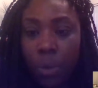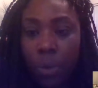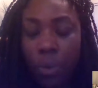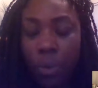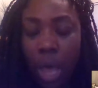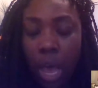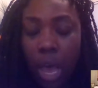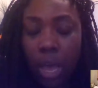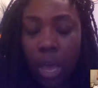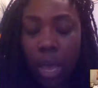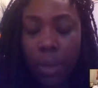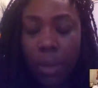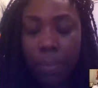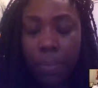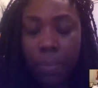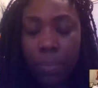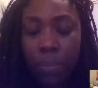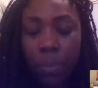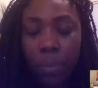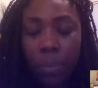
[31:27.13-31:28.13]

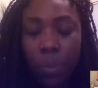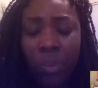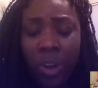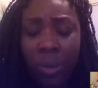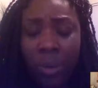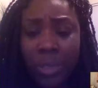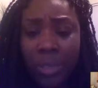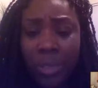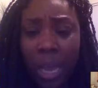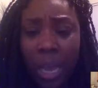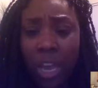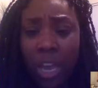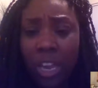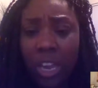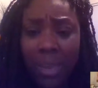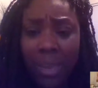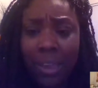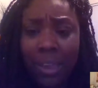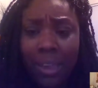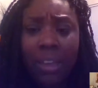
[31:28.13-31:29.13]
Wolfram's not going to
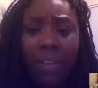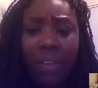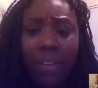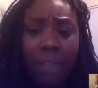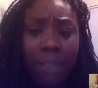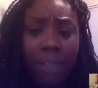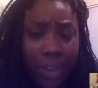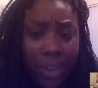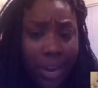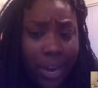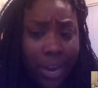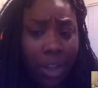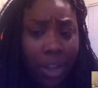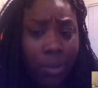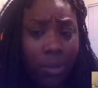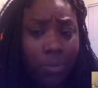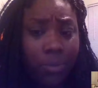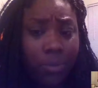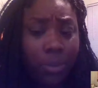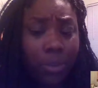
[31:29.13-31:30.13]
be very
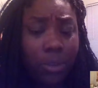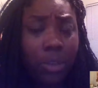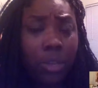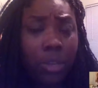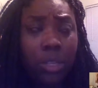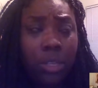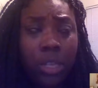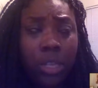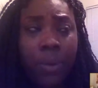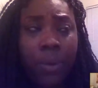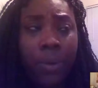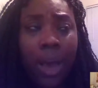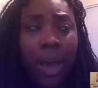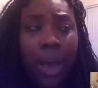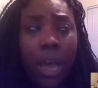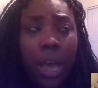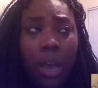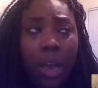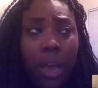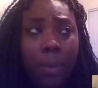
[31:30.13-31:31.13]
helpful. So
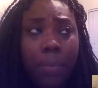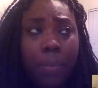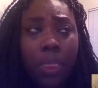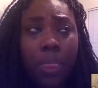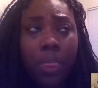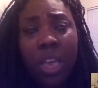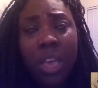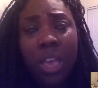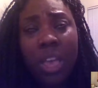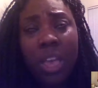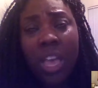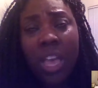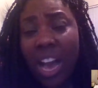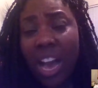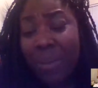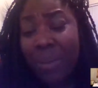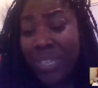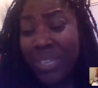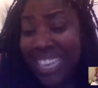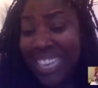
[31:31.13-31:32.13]
I would
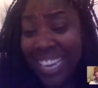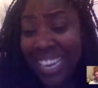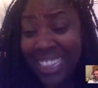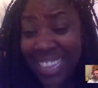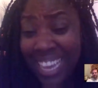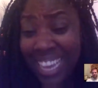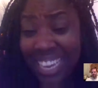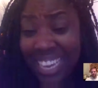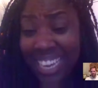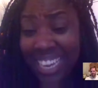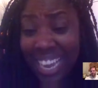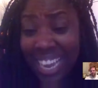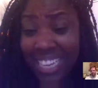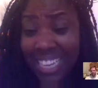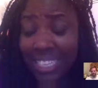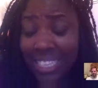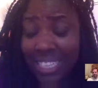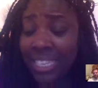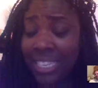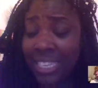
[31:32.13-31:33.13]
say in that case, it's
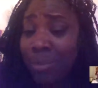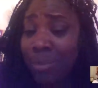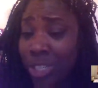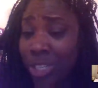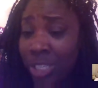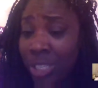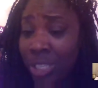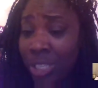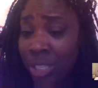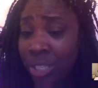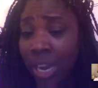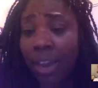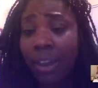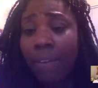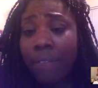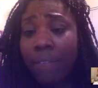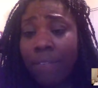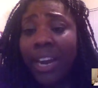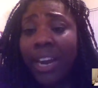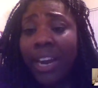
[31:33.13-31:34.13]
time to just
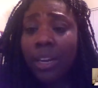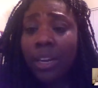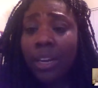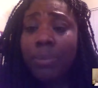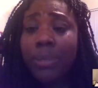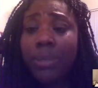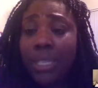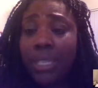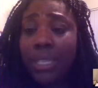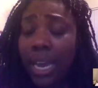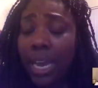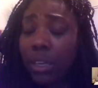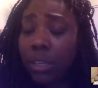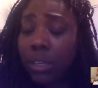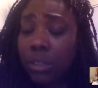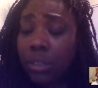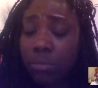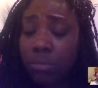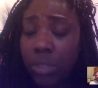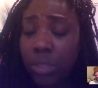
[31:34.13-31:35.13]
fire up Stata
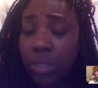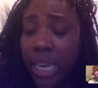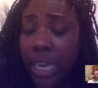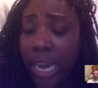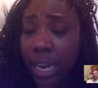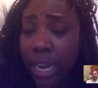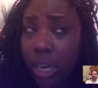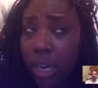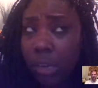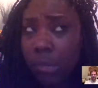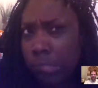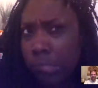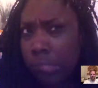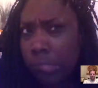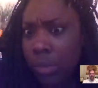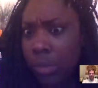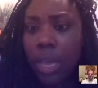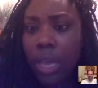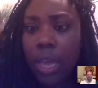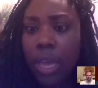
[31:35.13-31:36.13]

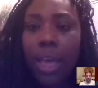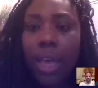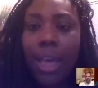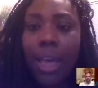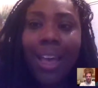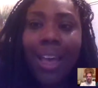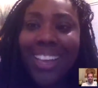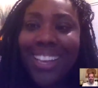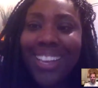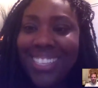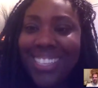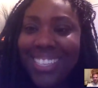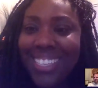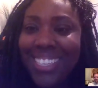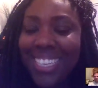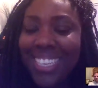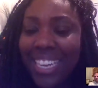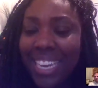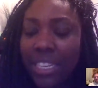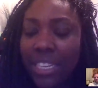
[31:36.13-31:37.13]
to
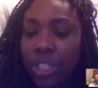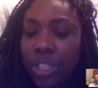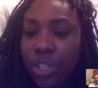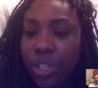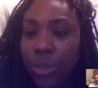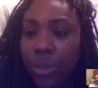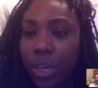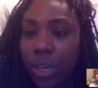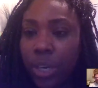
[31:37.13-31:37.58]
get your